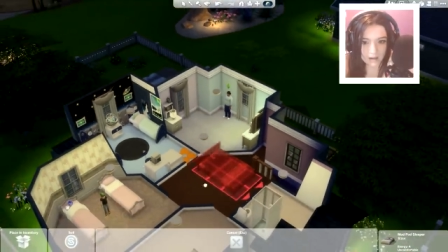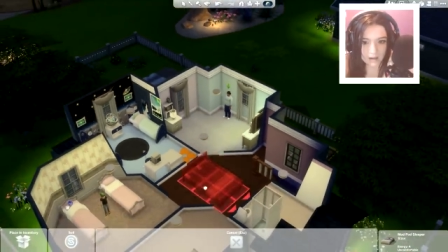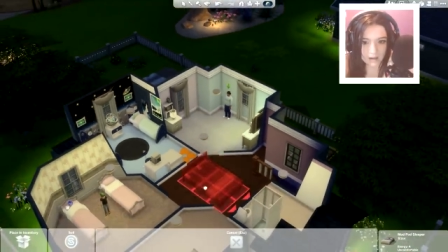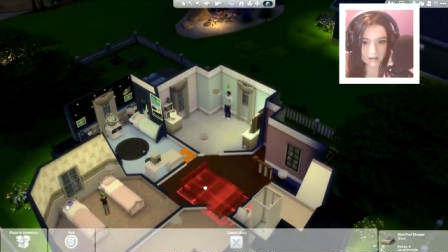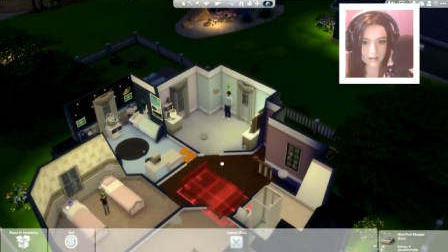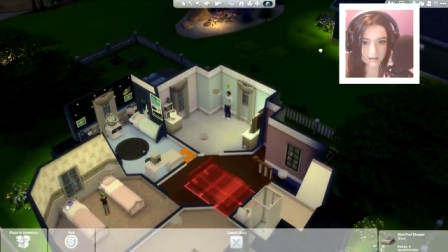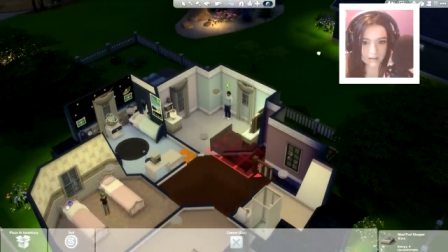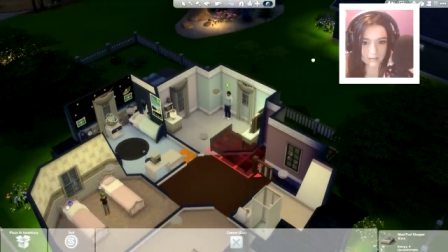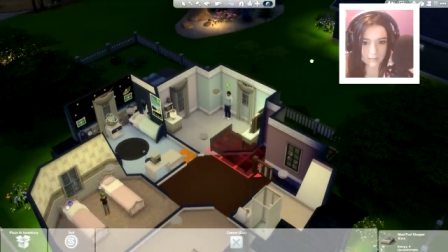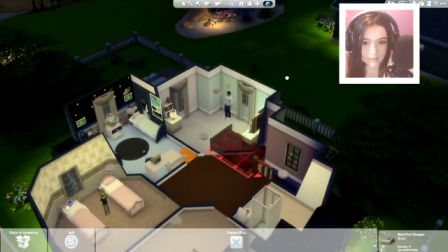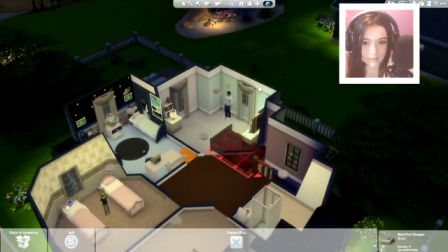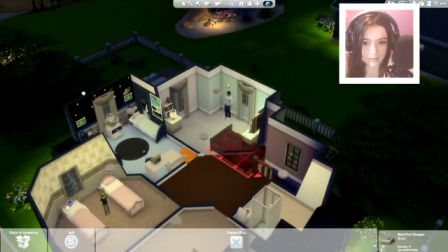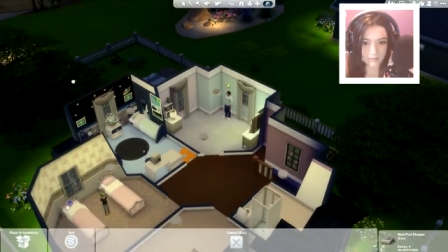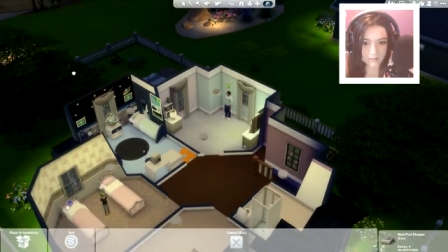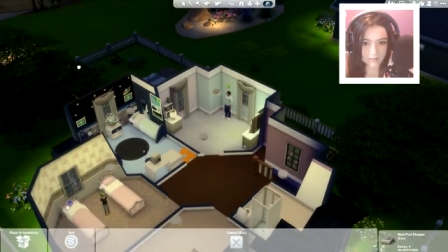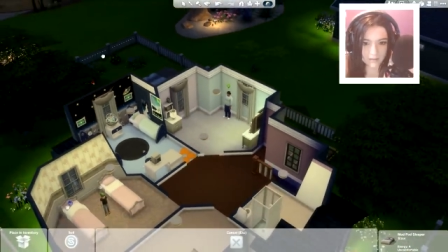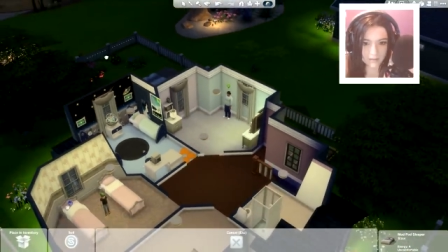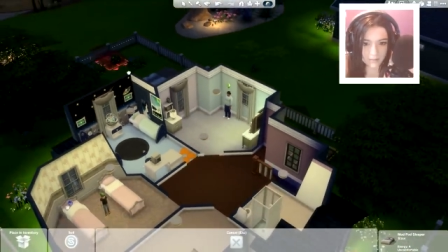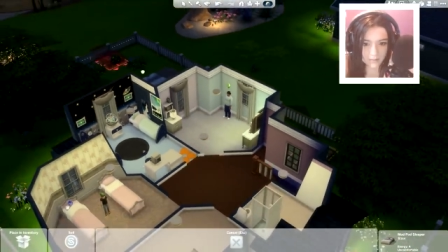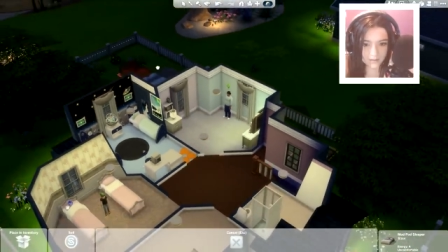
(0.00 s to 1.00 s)
Uh, let
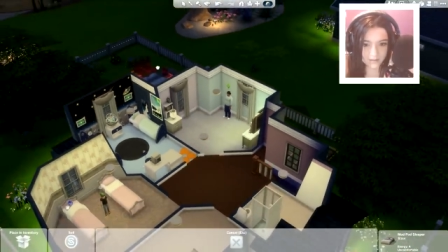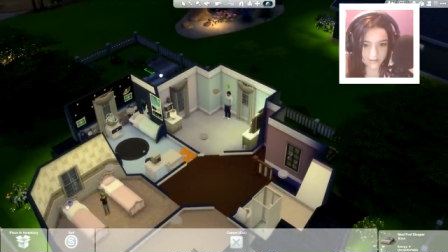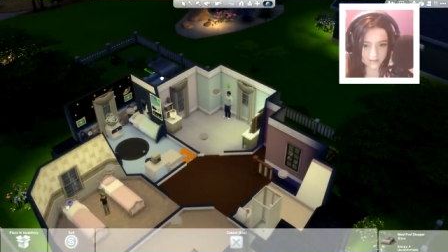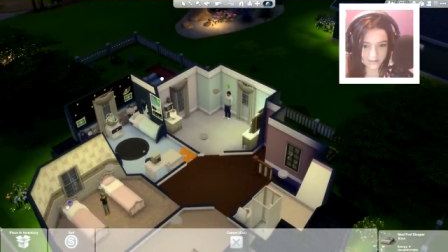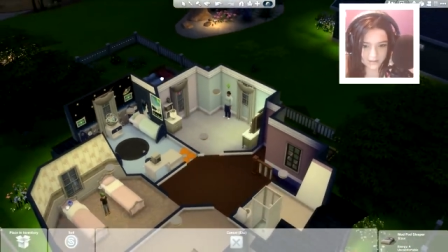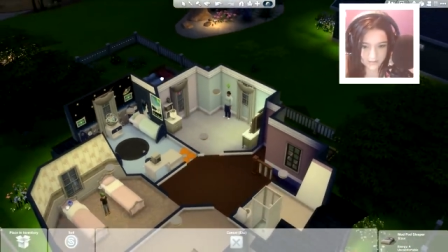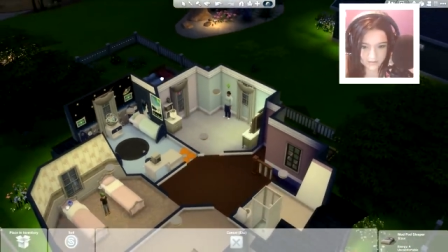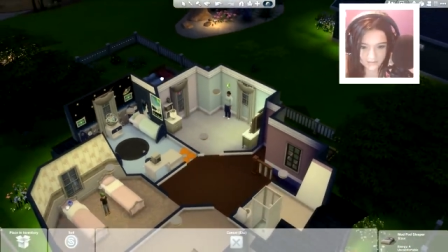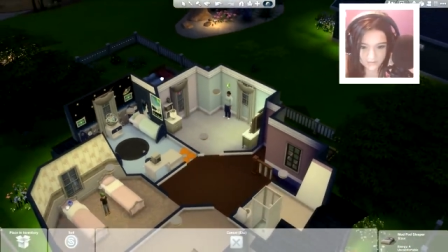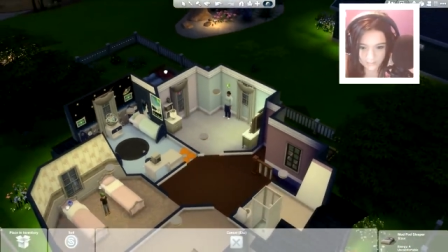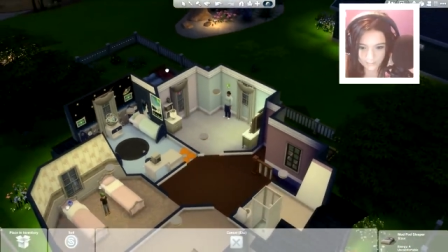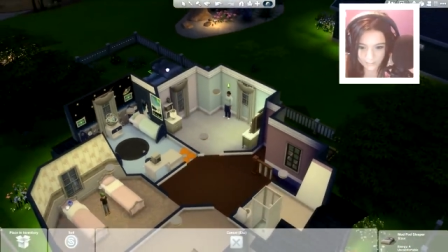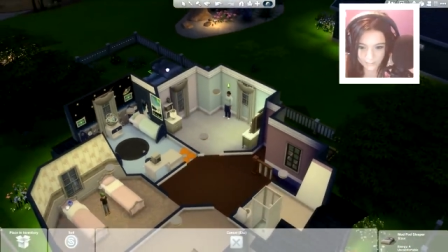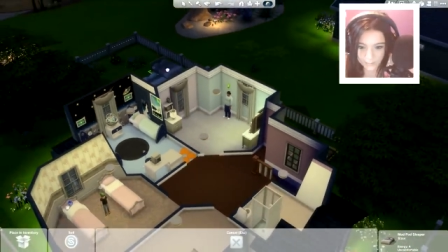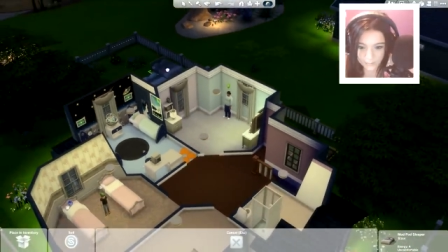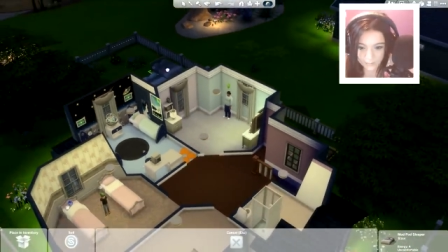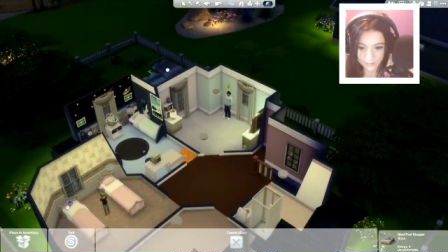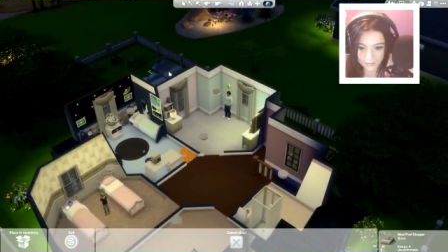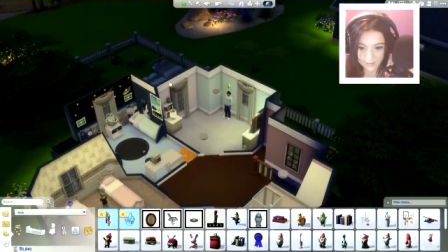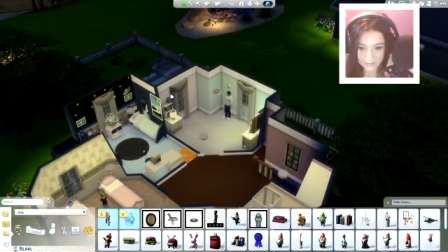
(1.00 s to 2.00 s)
me really quickly just
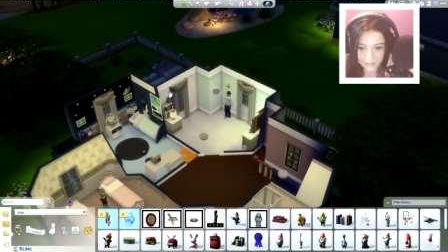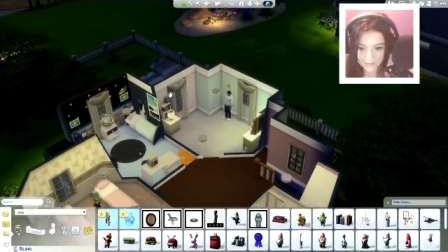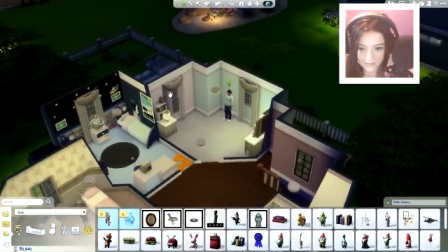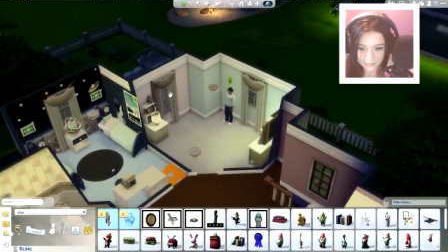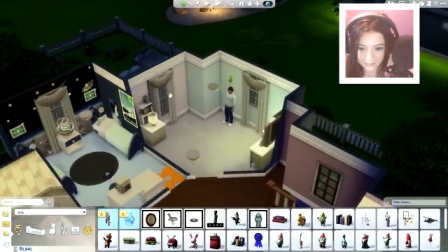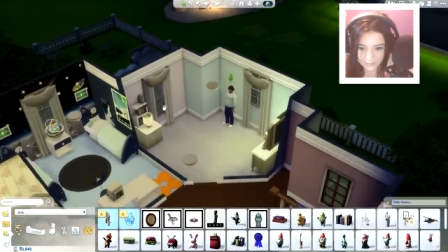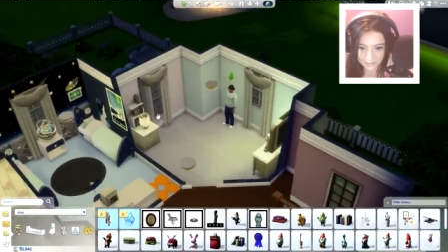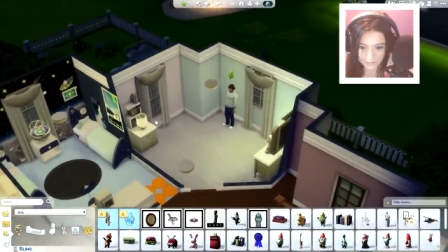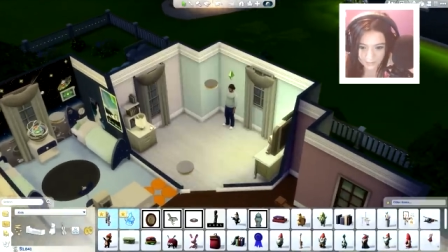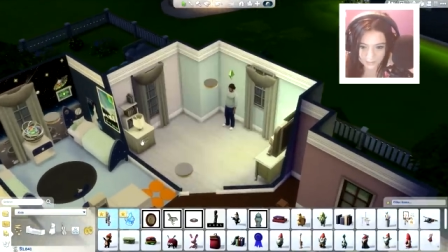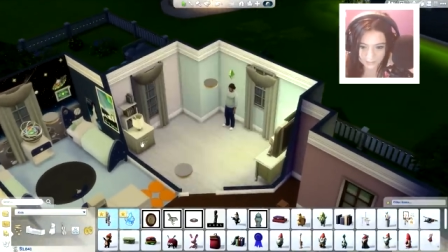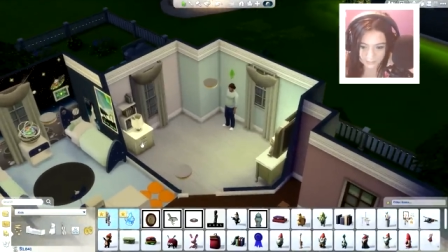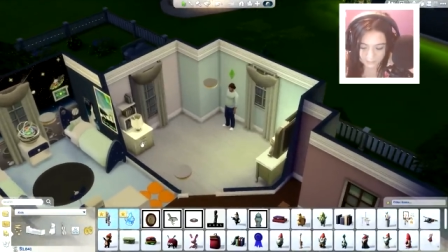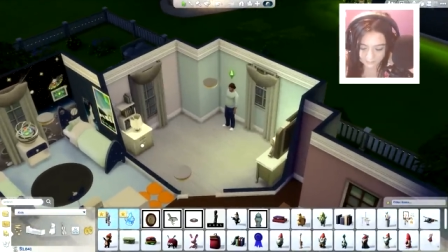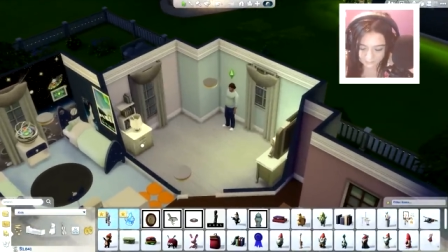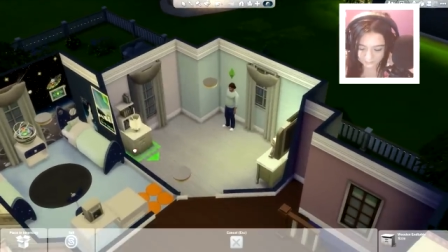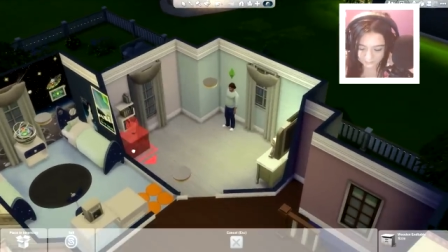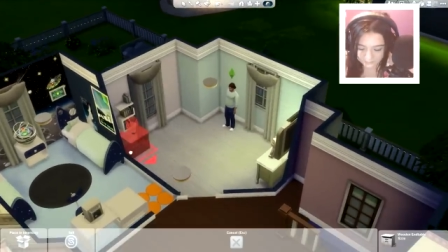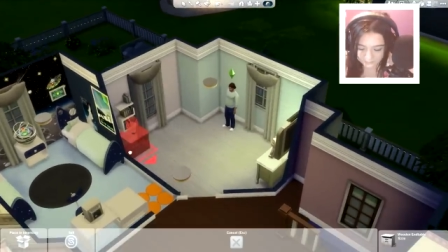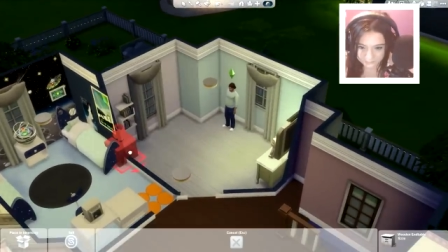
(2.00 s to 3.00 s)
move around his
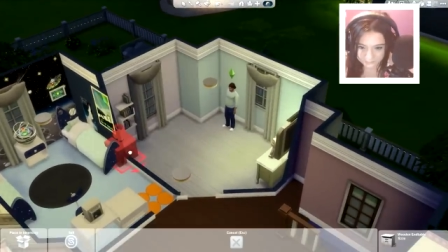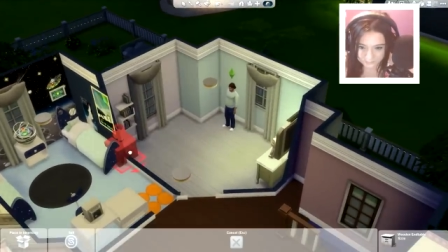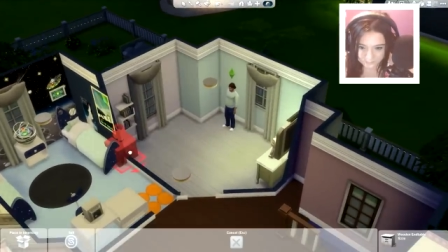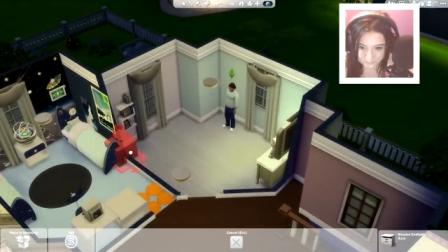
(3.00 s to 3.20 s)
room.